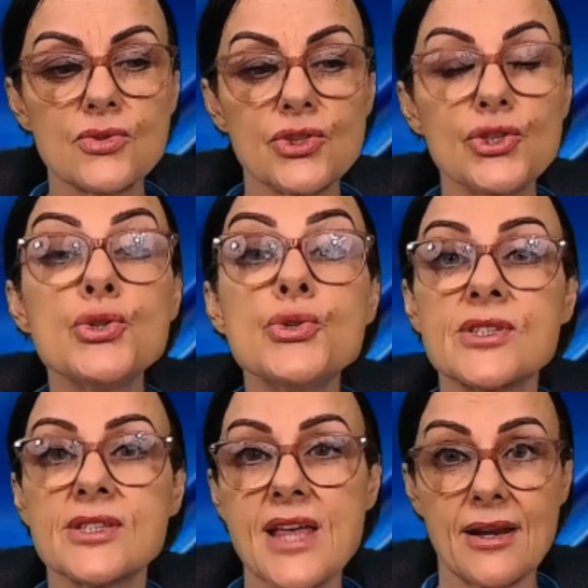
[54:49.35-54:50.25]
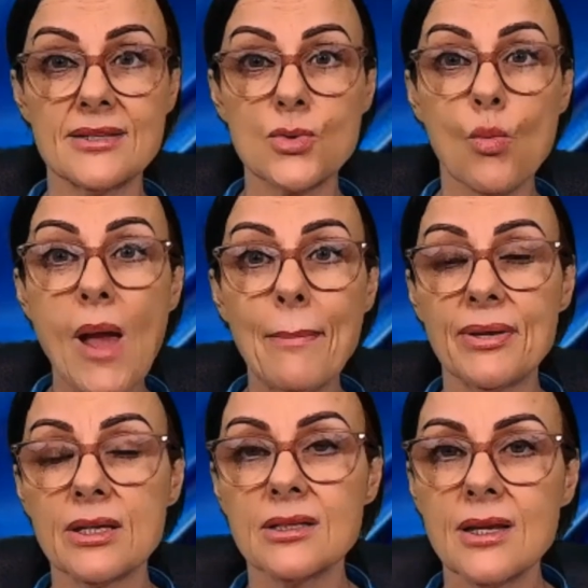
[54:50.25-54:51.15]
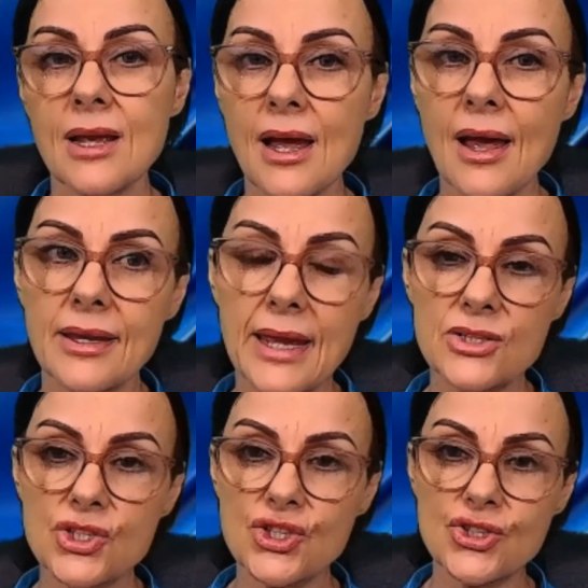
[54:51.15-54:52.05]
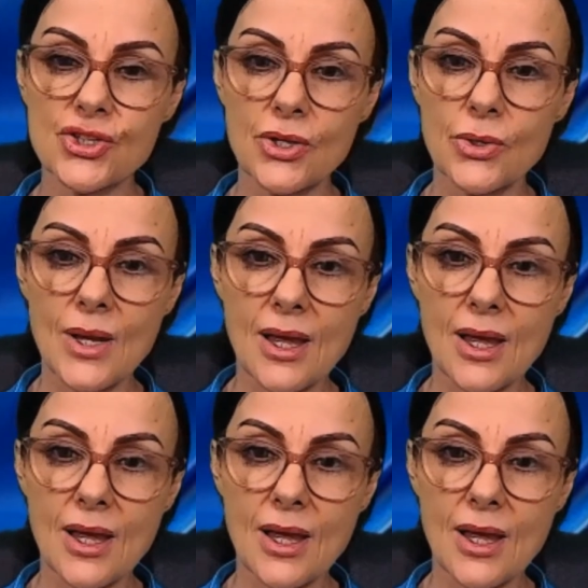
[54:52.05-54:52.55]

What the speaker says: use that as a weapon against you.